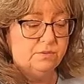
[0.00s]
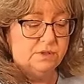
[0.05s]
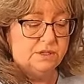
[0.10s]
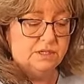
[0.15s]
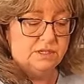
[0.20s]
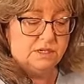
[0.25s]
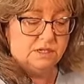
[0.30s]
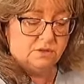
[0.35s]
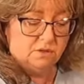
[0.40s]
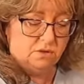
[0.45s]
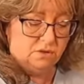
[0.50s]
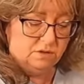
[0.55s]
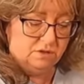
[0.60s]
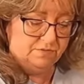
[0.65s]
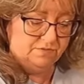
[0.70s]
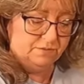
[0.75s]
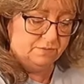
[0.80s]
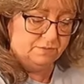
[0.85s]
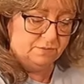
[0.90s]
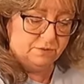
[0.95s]
that we need all
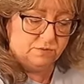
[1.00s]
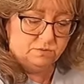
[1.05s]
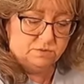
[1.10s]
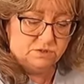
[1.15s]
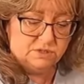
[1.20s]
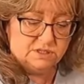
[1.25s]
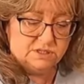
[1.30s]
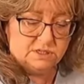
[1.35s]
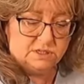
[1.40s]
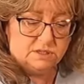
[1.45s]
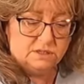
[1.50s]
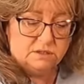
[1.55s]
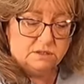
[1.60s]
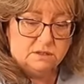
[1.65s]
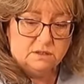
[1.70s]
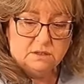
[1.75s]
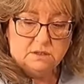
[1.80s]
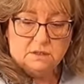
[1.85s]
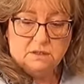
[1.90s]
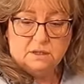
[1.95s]
of them, but we'll see.